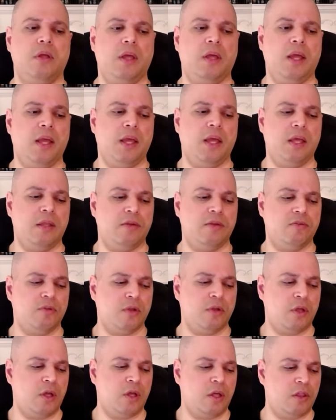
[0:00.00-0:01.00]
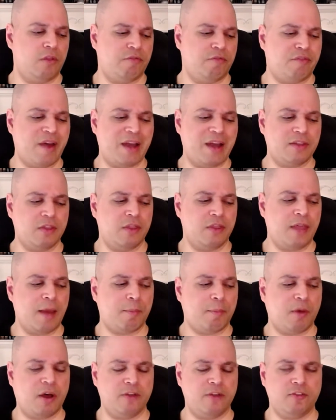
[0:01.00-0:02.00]
And the fact that that
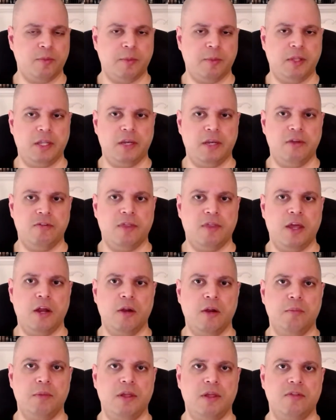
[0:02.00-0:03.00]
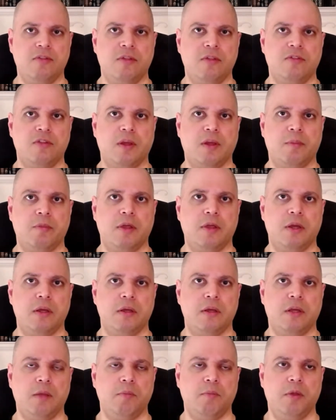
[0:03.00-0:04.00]
possibility is there means that something
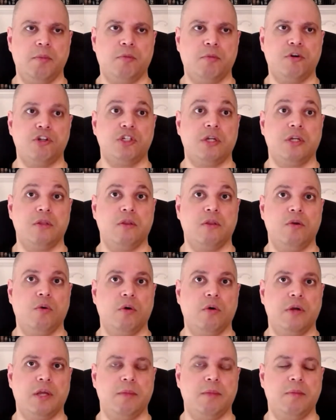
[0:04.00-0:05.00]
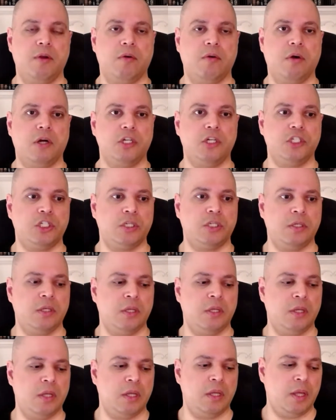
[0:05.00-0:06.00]
can be pushed out the door, can be rushed,
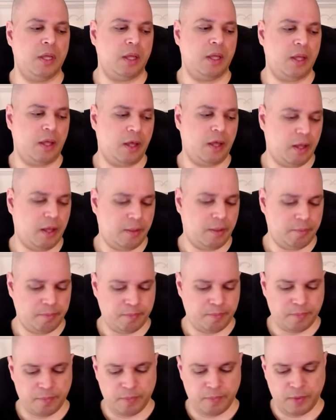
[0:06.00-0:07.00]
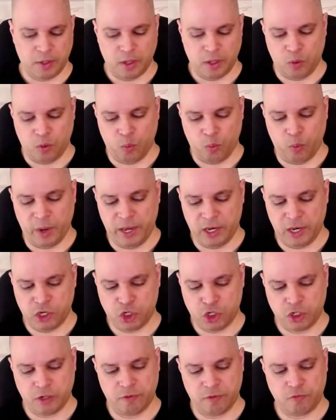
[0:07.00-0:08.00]
um, when it
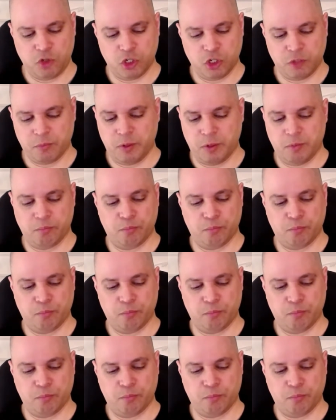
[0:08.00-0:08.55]
should have just been